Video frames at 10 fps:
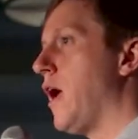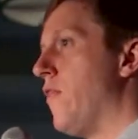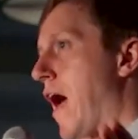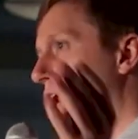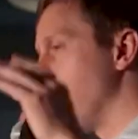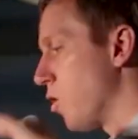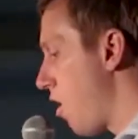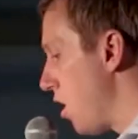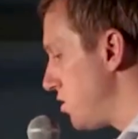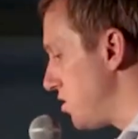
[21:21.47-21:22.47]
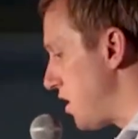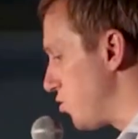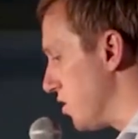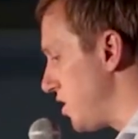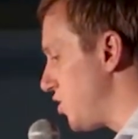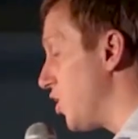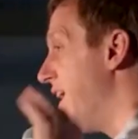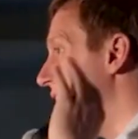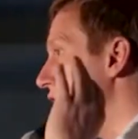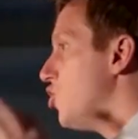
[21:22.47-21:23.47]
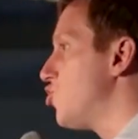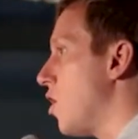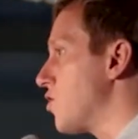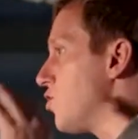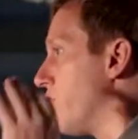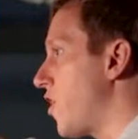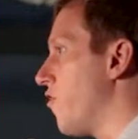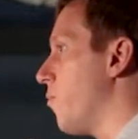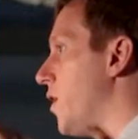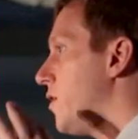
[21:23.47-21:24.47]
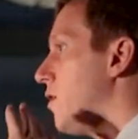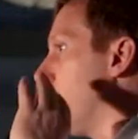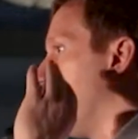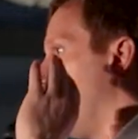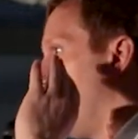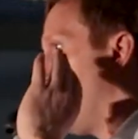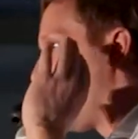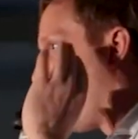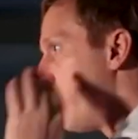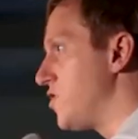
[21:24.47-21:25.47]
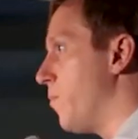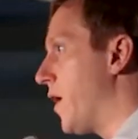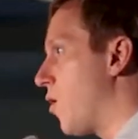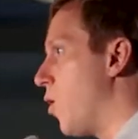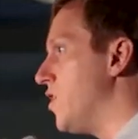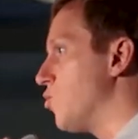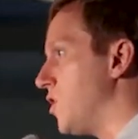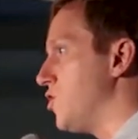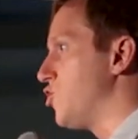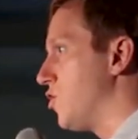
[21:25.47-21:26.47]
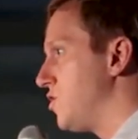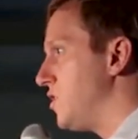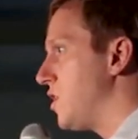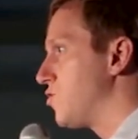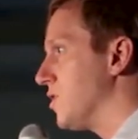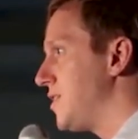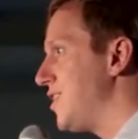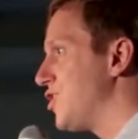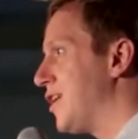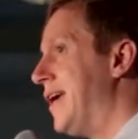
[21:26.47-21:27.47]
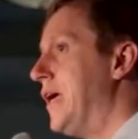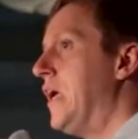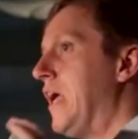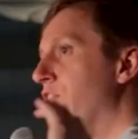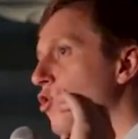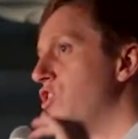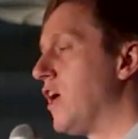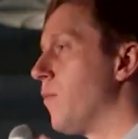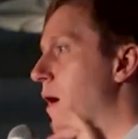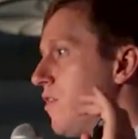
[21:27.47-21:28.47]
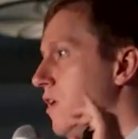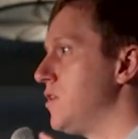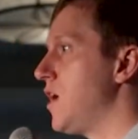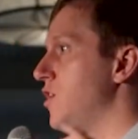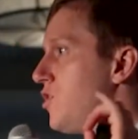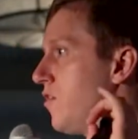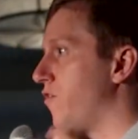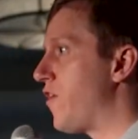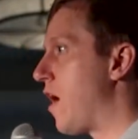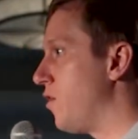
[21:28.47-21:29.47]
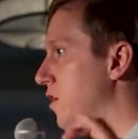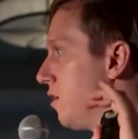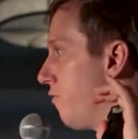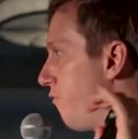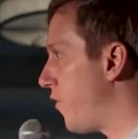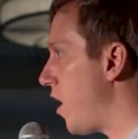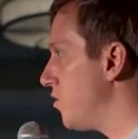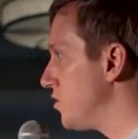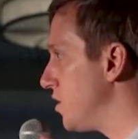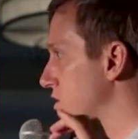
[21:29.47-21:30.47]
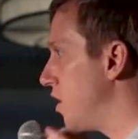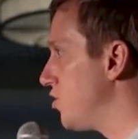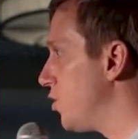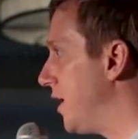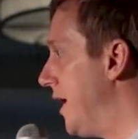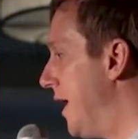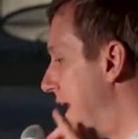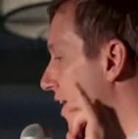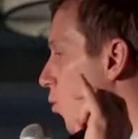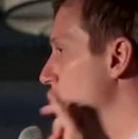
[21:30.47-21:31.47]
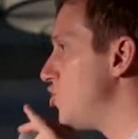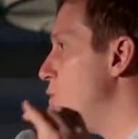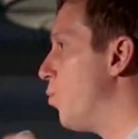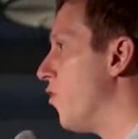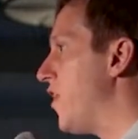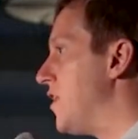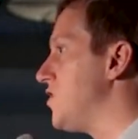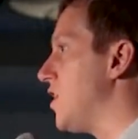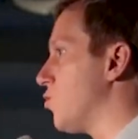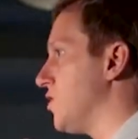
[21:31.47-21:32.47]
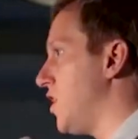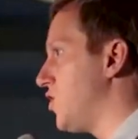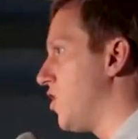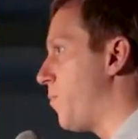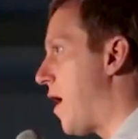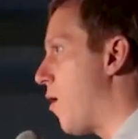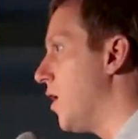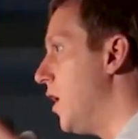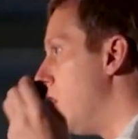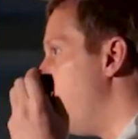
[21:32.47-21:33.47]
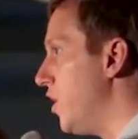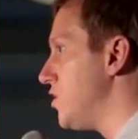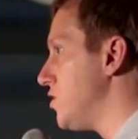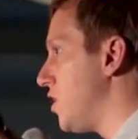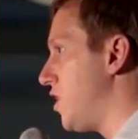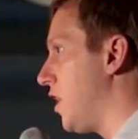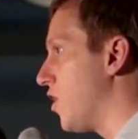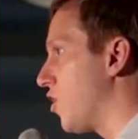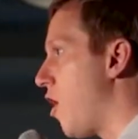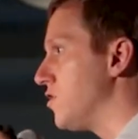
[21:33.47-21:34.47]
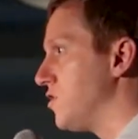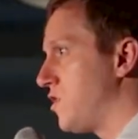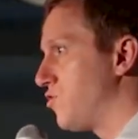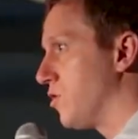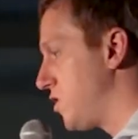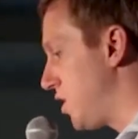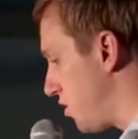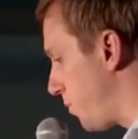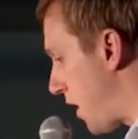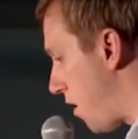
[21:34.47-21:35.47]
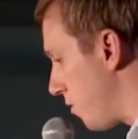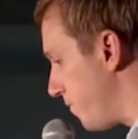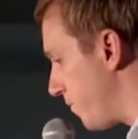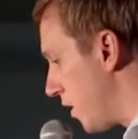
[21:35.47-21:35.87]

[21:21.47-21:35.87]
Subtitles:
And that is what causes centralization. The structure of governance of Bitcoin is what ensures decentralization. If you think about the intention of the founding fathers of this country, it was to prevent centralization of power. This is the thing that causes centralization of power.